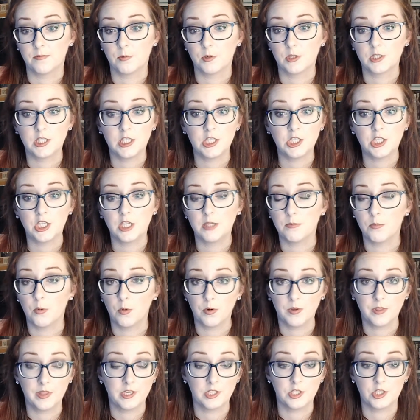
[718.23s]
we're teaching
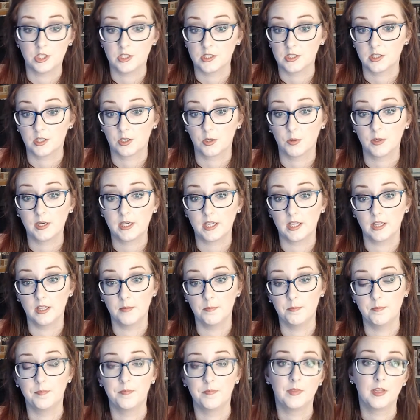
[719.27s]
more than just the
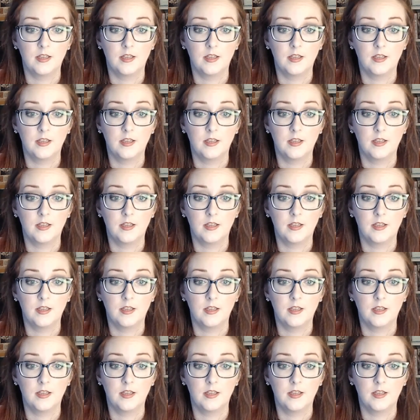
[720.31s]
curriculum.